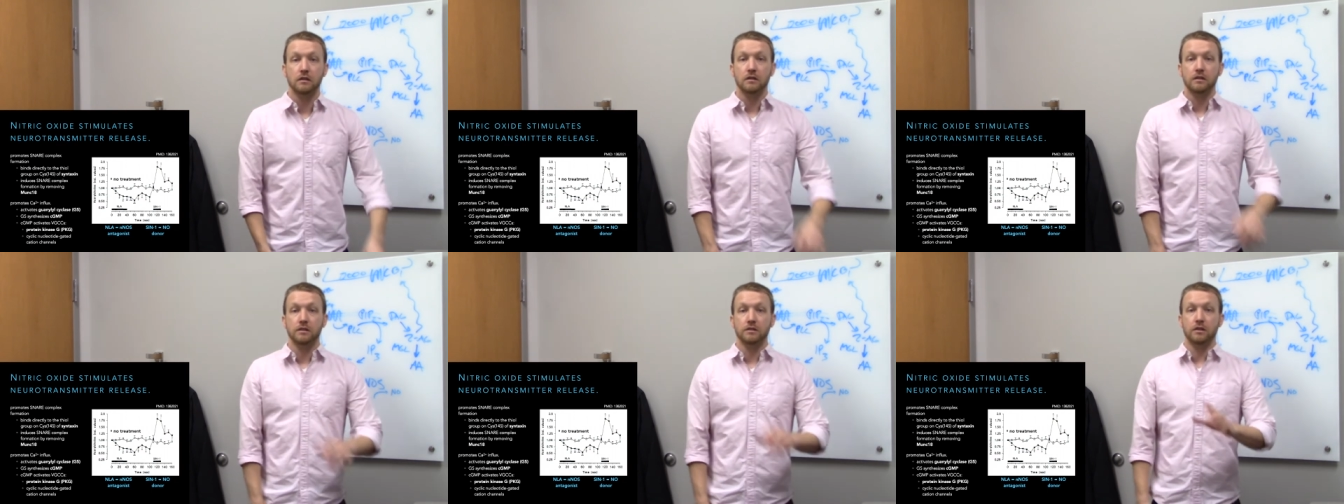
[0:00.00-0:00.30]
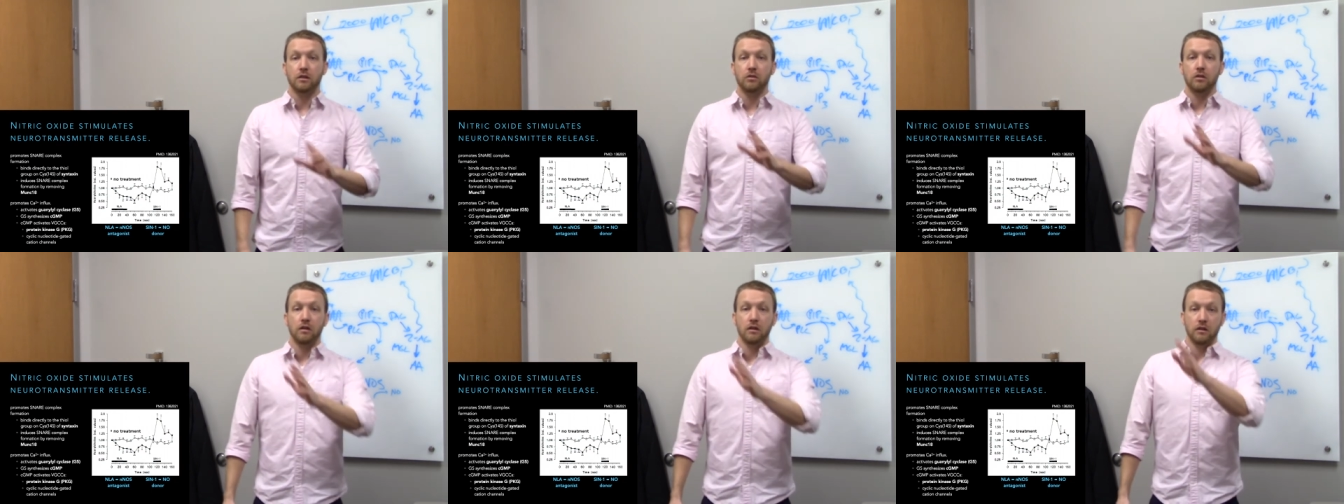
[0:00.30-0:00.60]

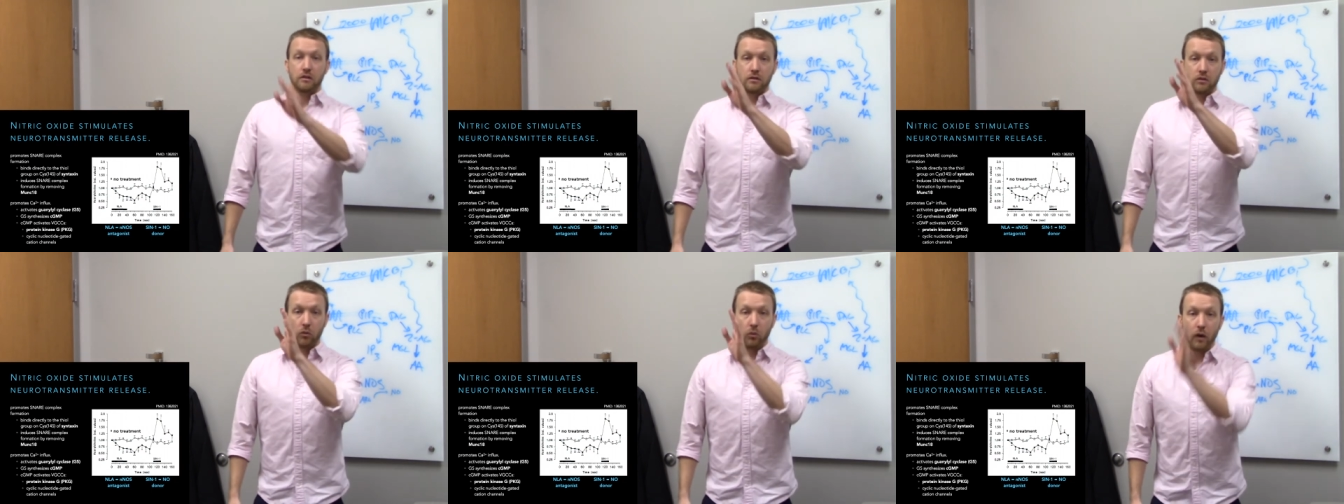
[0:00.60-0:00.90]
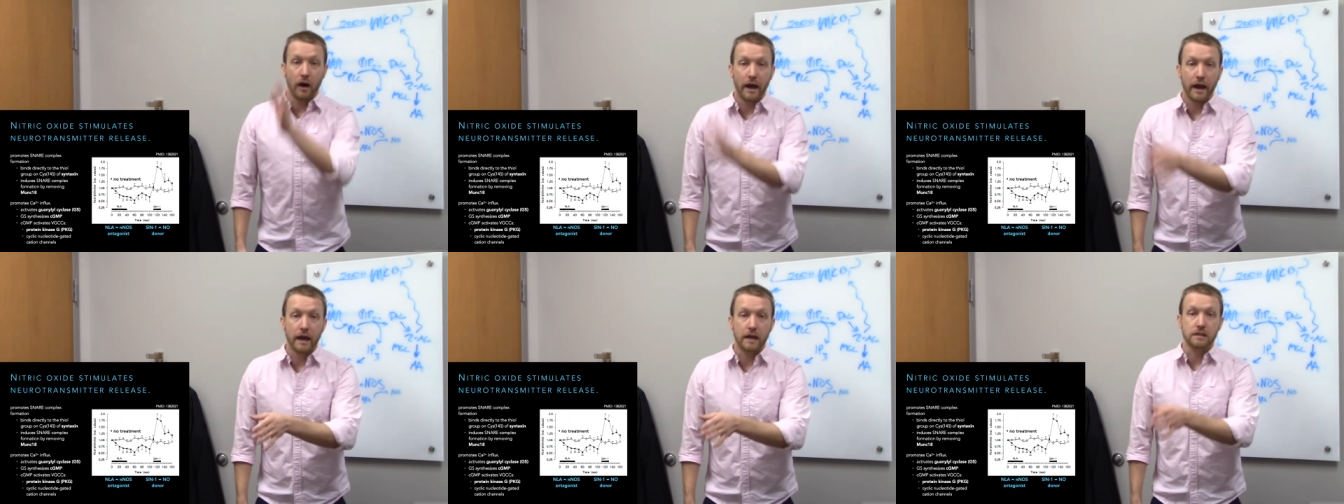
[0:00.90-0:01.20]
So the
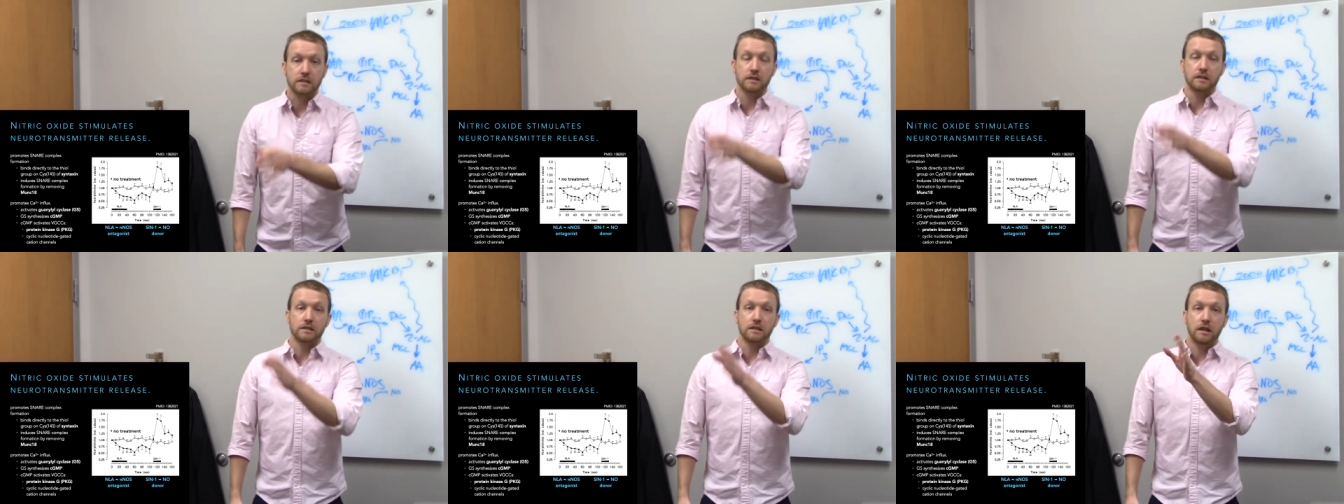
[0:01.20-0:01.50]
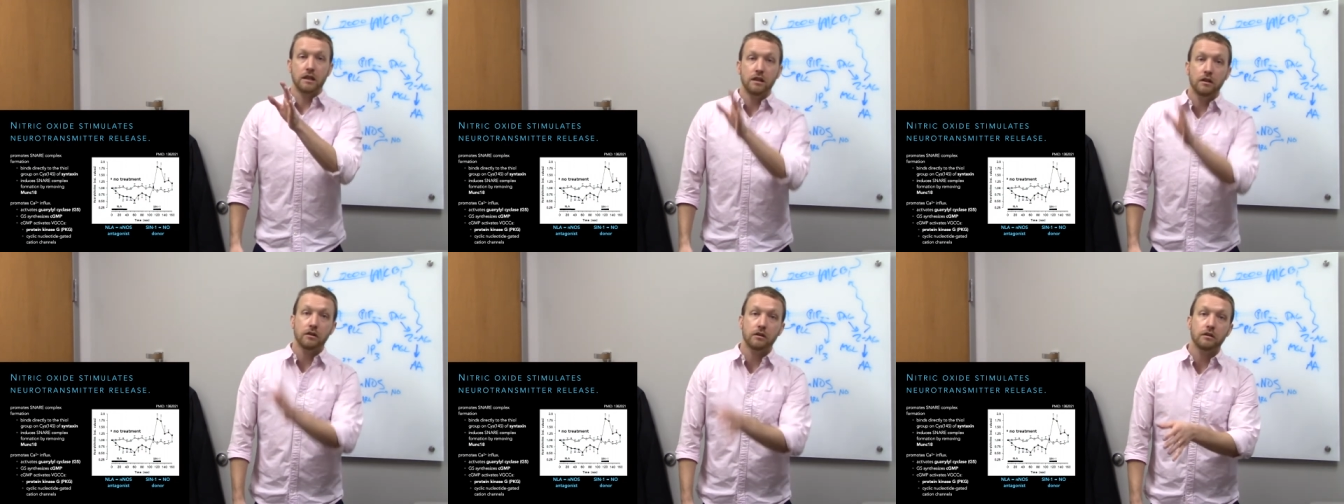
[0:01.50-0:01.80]
y-axis
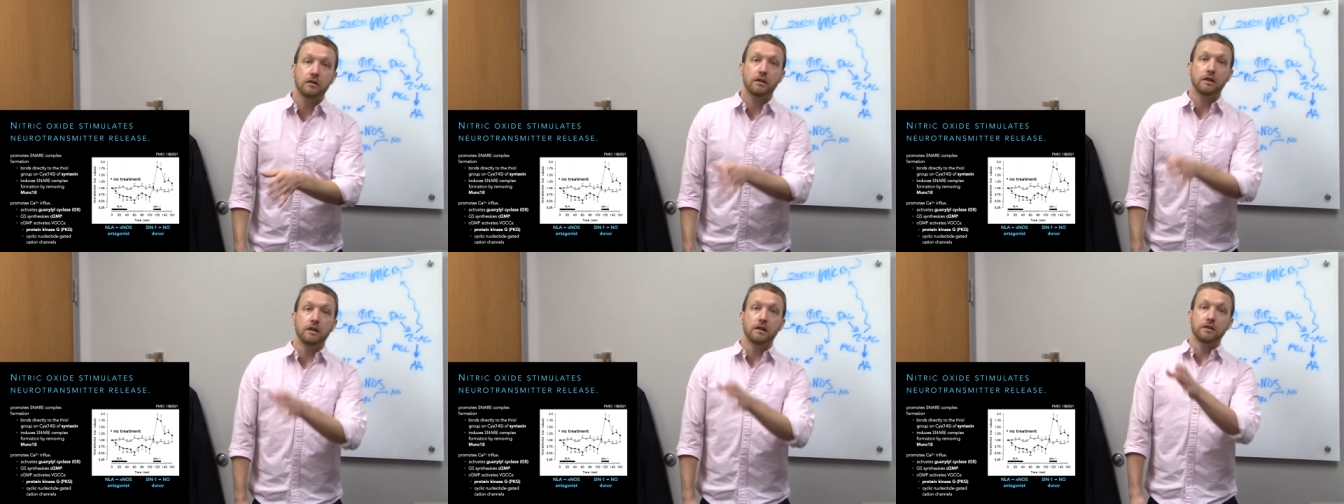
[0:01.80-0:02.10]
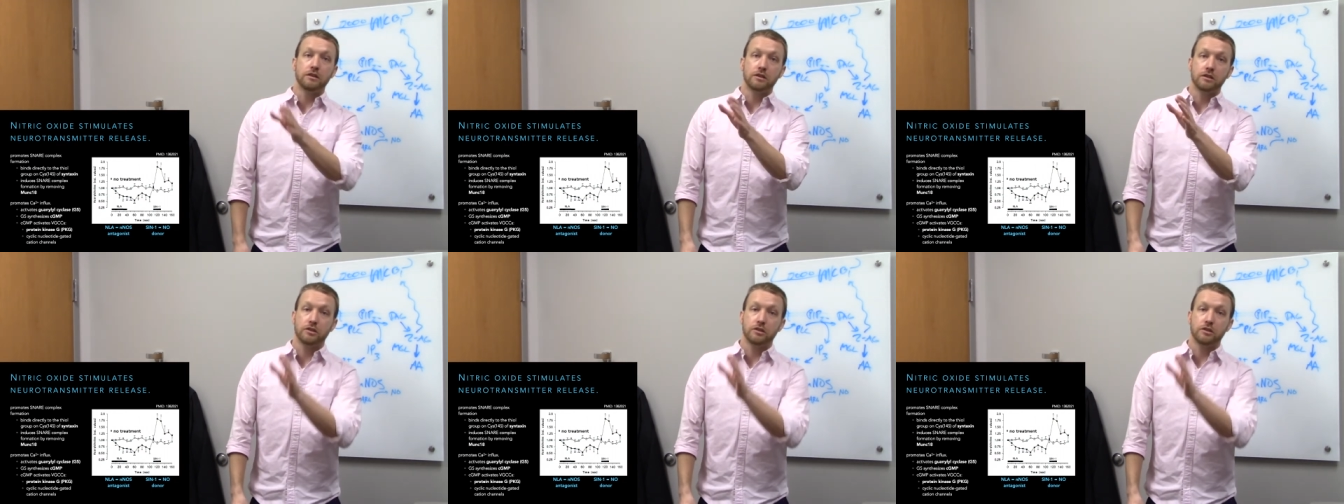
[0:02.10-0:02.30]
here is